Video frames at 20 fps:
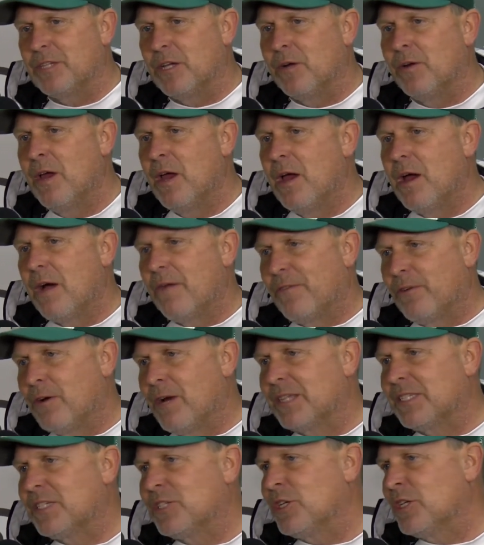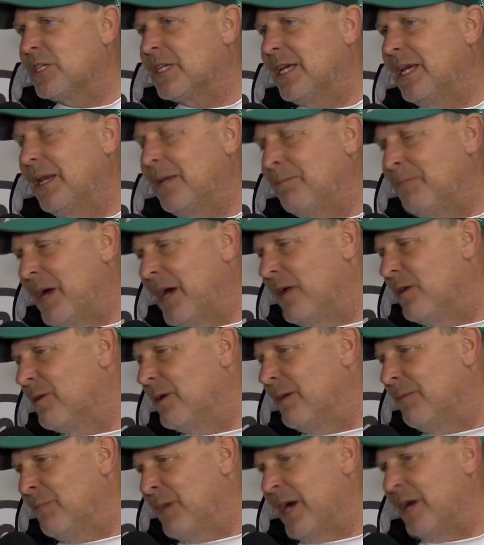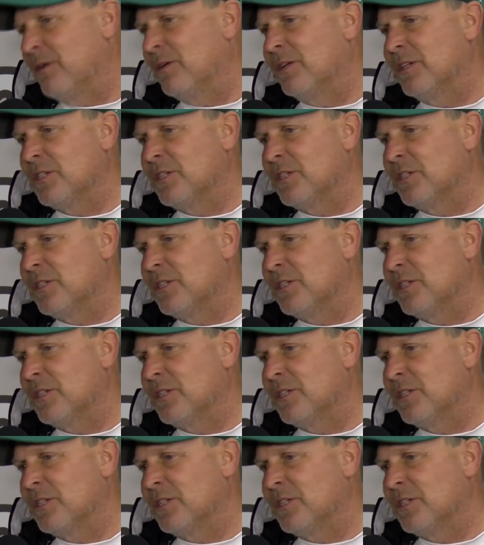So for us, it's just getting better and better.